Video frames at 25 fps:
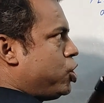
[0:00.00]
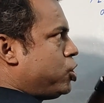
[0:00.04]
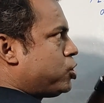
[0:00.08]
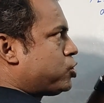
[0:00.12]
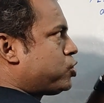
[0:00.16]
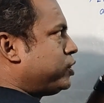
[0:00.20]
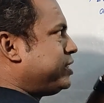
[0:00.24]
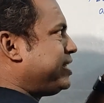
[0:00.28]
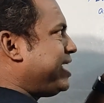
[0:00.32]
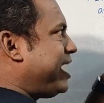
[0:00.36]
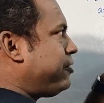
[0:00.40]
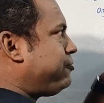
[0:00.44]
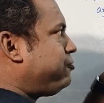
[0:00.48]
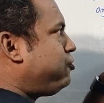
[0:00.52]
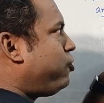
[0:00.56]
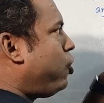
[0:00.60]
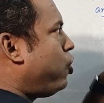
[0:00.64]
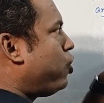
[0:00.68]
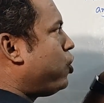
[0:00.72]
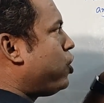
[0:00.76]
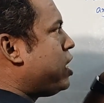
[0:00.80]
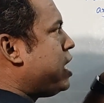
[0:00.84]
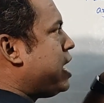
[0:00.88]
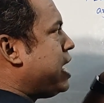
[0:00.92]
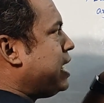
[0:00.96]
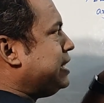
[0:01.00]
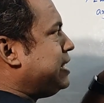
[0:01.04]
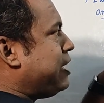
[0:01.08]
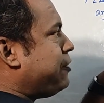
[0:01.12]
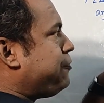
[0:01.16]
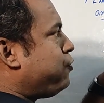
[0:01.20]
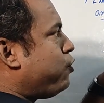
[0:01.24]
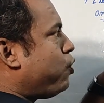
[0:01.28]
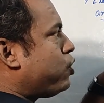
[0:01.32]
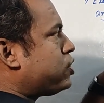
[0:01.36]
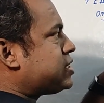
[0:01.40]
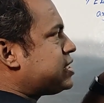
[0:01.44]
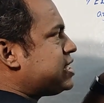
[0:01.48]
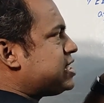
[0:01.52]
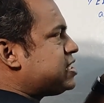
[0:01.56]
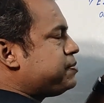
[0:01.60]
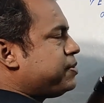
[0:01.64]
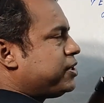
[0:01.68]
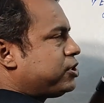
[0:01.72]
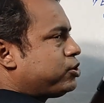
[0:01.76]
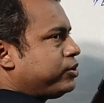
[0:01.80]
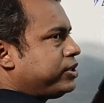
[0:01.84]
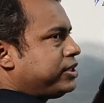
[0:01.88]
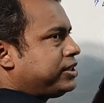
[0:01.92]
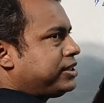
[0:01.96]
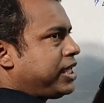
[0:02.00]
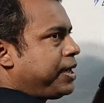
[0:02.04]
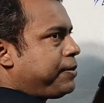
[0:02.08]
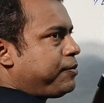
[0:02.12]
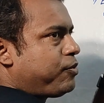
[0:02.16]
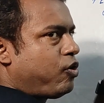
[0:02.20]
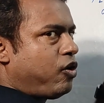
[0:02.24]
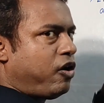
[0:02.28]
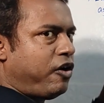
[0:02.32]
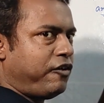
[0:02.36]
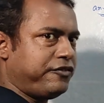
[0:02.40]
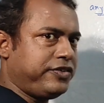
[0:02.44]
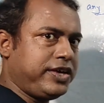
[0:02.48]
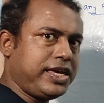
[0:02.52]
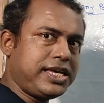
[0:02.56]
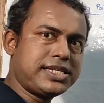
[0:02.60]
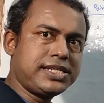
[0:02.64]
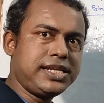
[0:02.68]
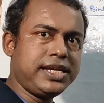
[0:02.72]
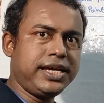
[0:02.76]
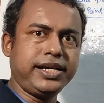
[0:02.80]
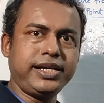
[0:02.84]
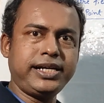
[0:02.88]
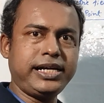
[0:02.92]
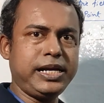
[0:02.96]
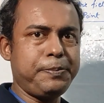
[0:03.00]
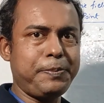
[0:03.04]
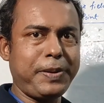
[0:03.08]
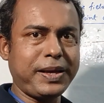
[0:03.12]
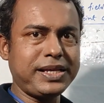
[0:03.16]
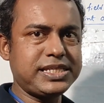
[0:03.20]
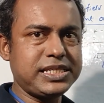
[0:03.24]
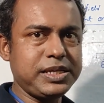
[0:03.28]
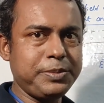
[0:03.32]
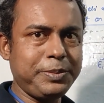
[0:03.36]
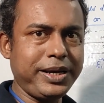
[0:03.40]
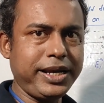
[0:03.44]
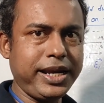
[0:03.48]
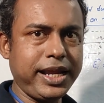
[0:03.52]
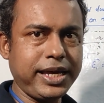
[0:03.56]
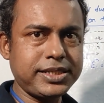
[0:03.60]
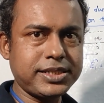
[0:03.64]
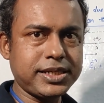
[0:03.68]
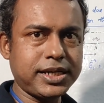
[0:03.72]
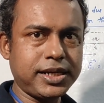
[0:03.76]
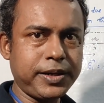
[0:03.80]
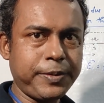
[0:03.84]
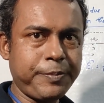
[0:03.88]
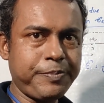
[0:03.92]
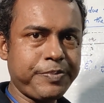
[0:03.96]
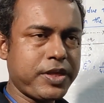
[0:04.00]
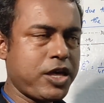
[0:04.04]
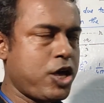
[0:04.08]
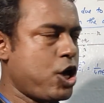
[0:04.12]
So therefore, the forces between them obviously in repulsive in nature.